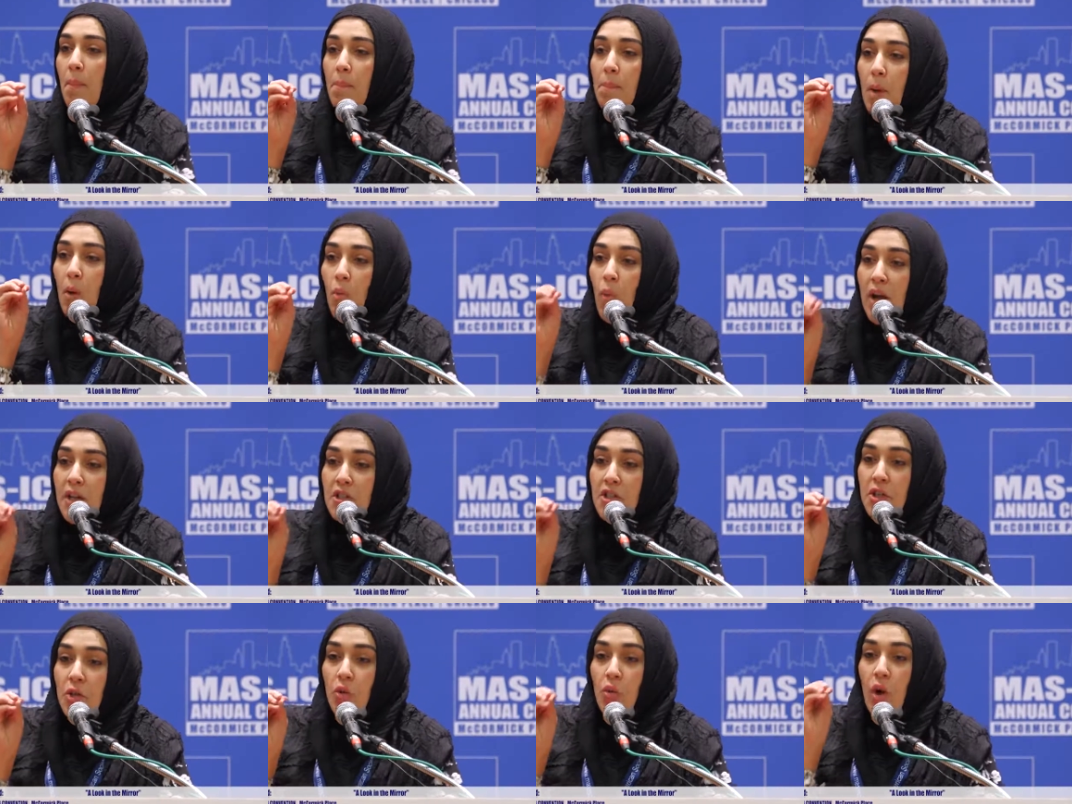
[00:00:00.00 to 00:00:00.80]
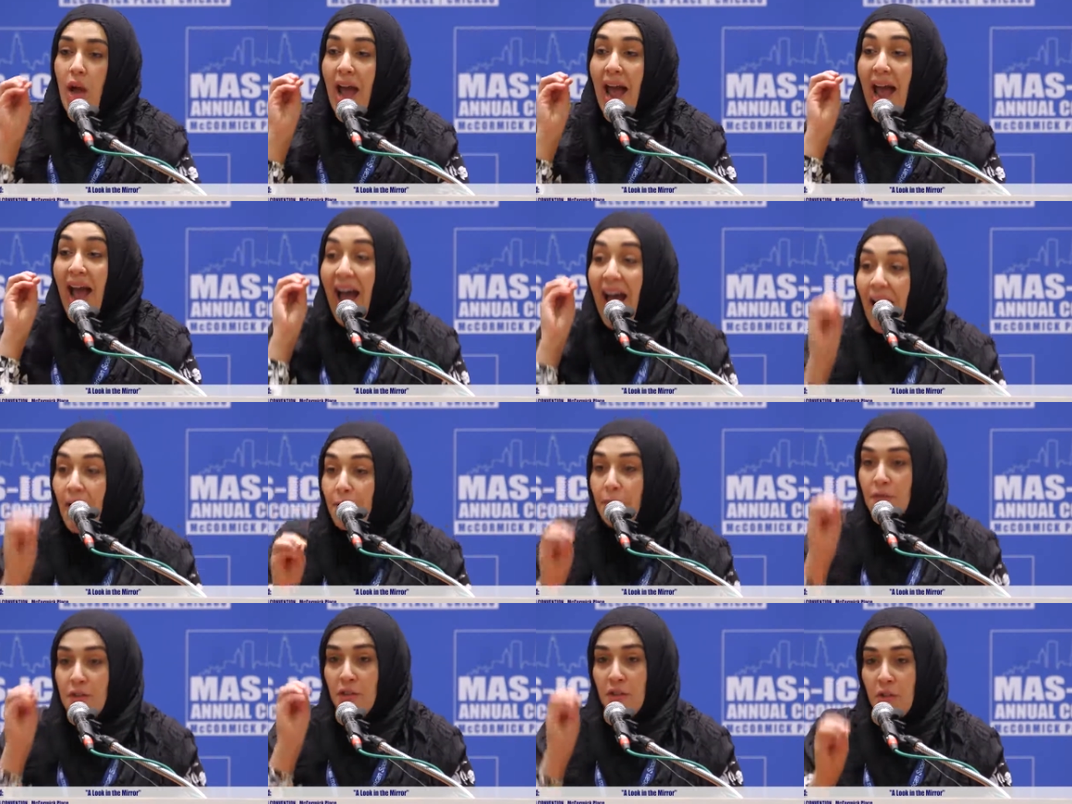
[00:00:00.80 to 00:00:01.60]
But what you
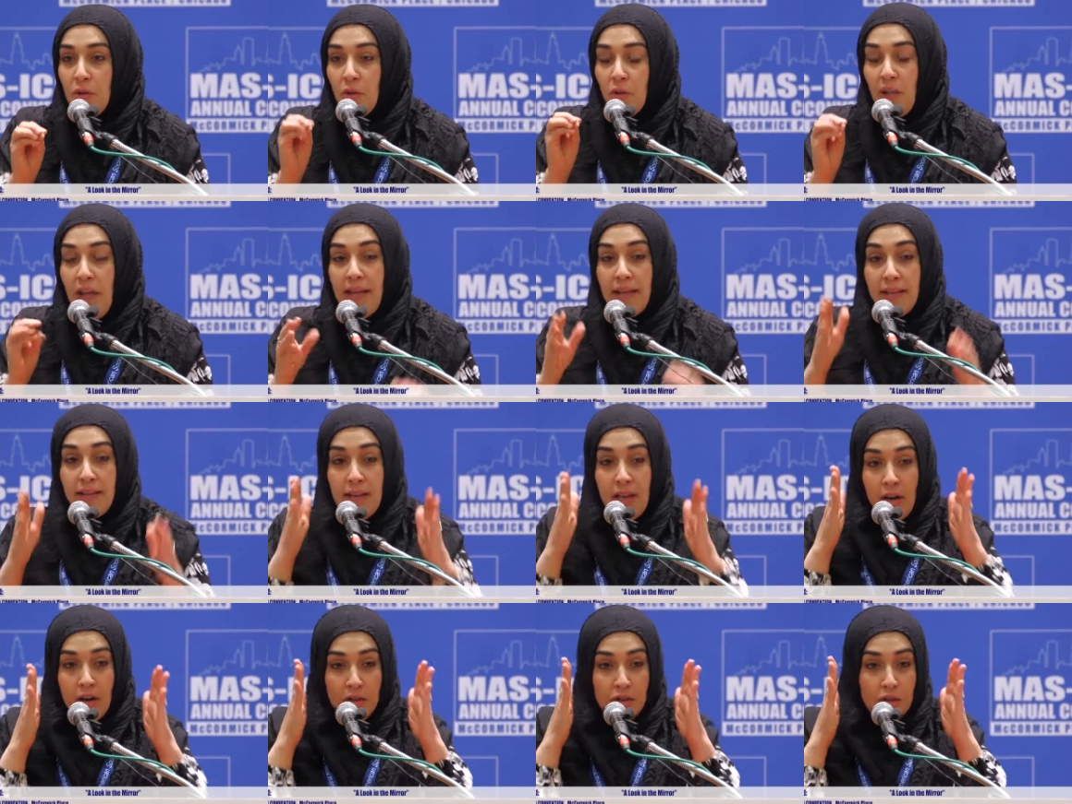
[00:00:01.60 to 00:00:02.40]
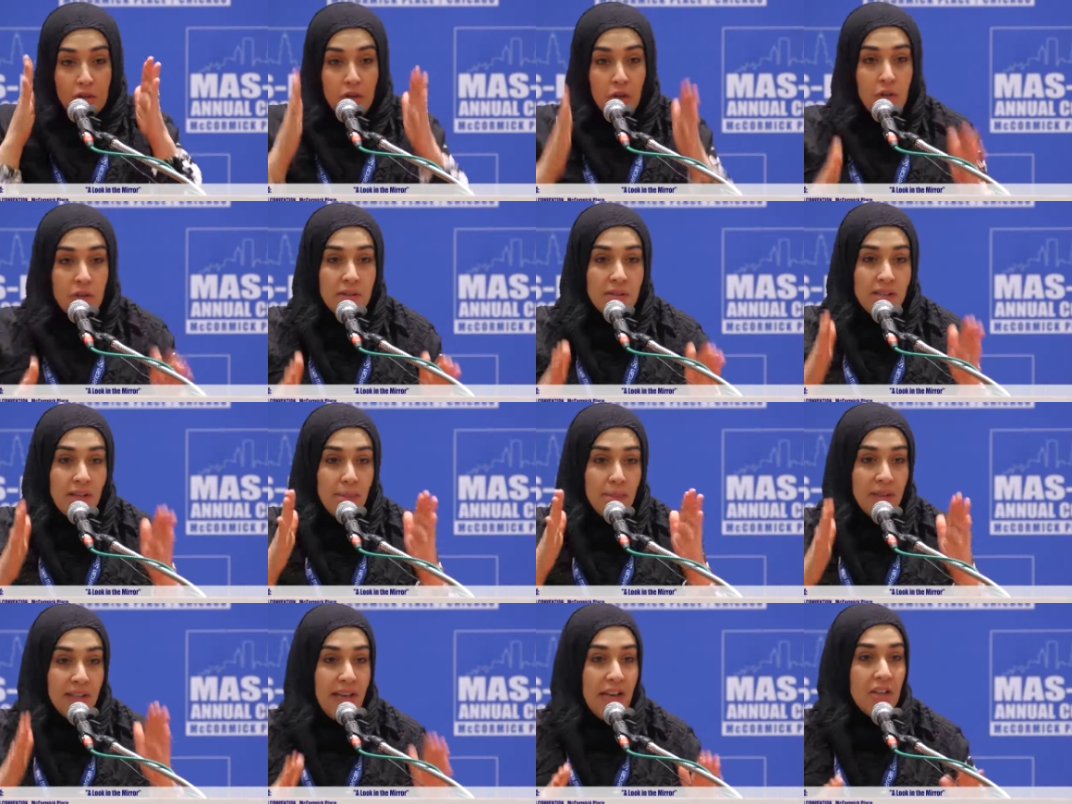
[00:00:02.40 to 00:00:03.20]
have to do, like there are certain
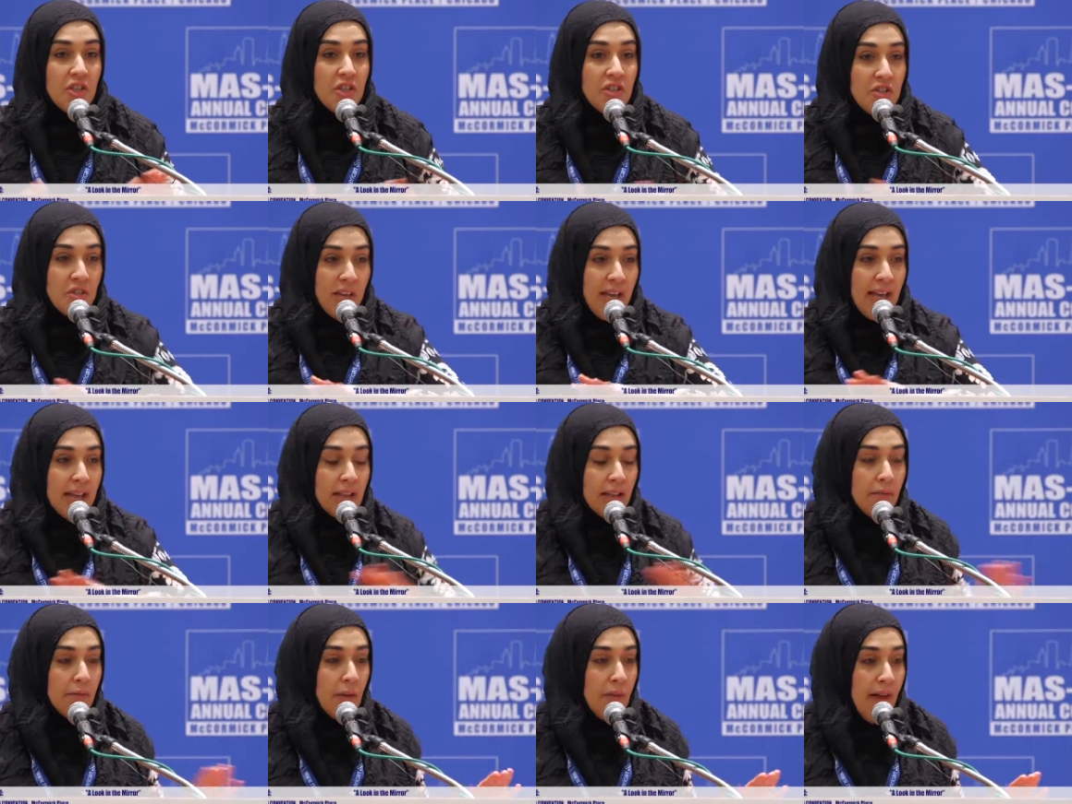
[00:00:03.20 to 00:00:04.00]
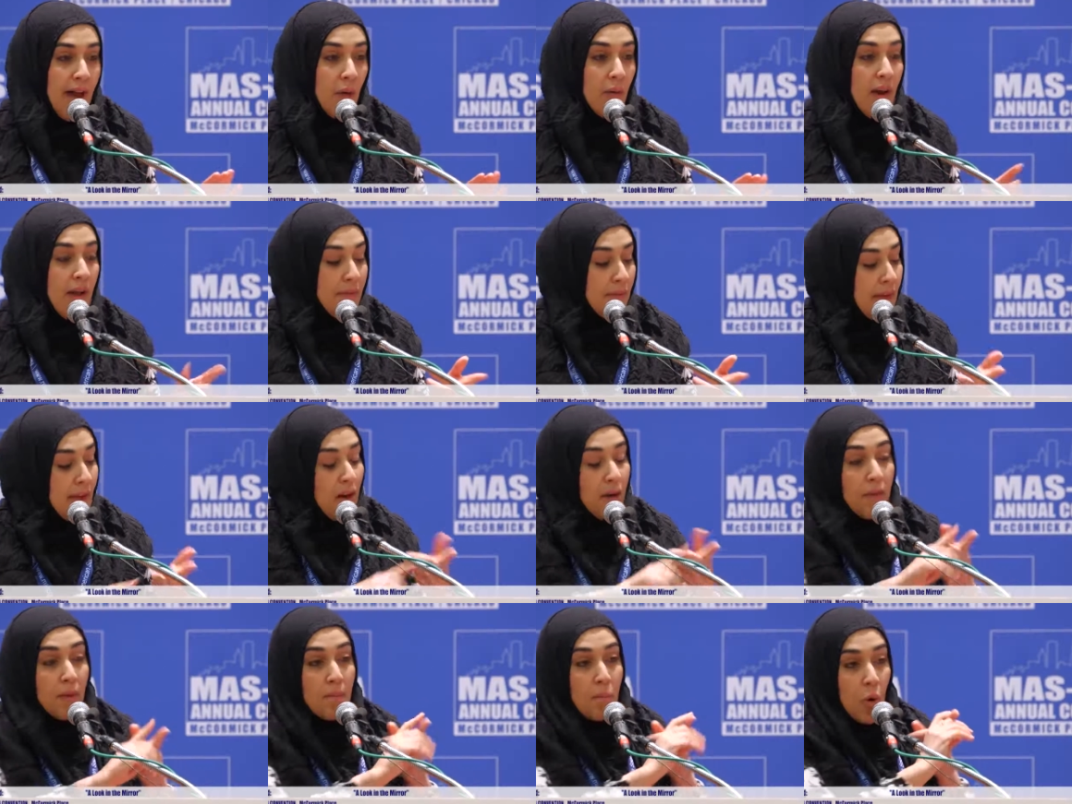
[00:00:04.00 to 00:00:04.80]
supplications you can't live without, and they
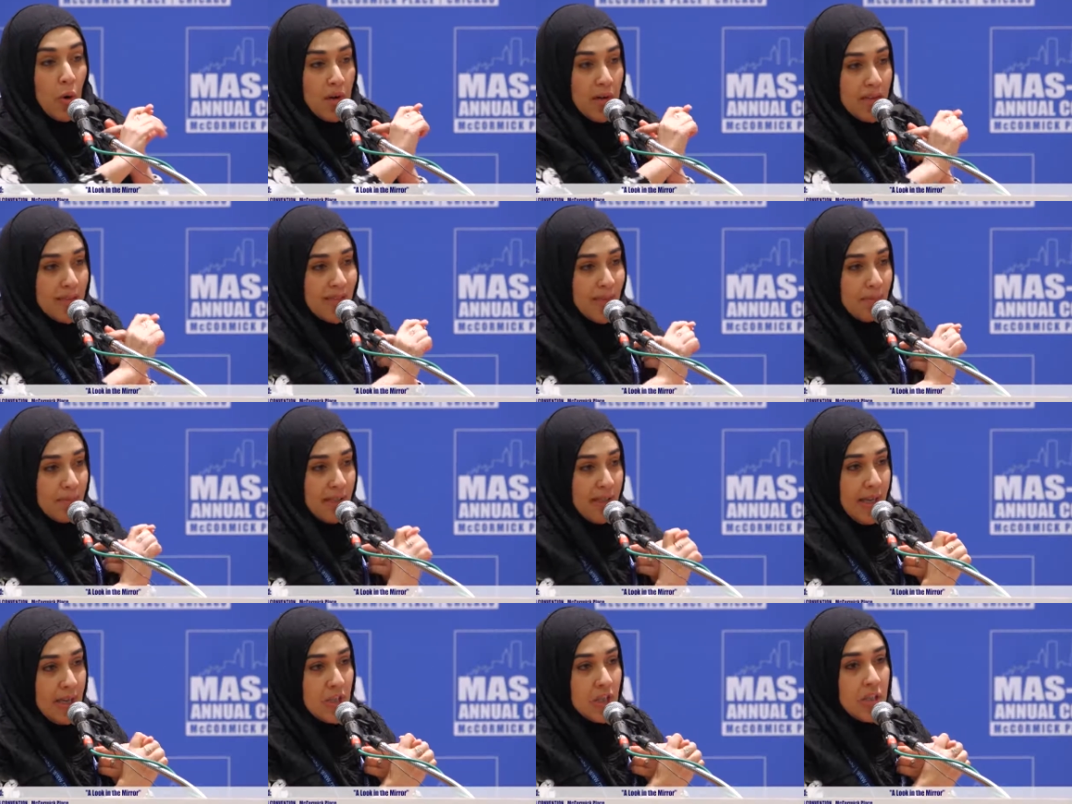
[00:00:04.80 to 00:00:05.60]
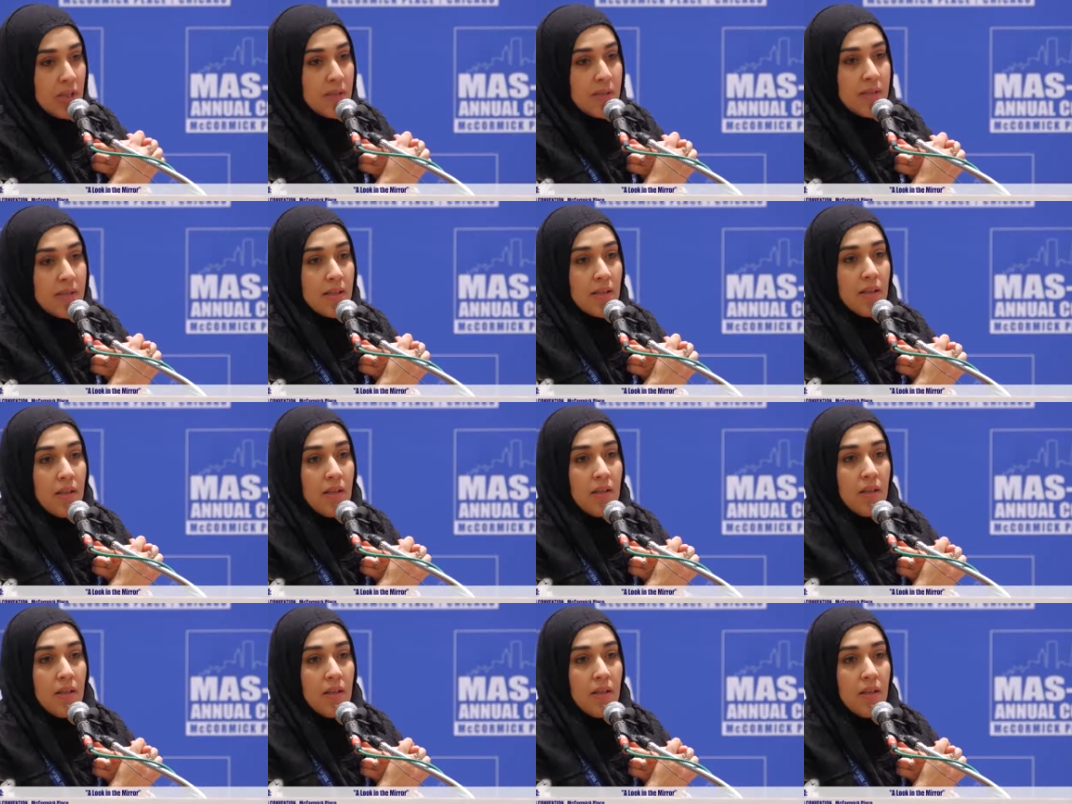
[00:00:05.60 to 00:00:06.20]
are the morning supplications,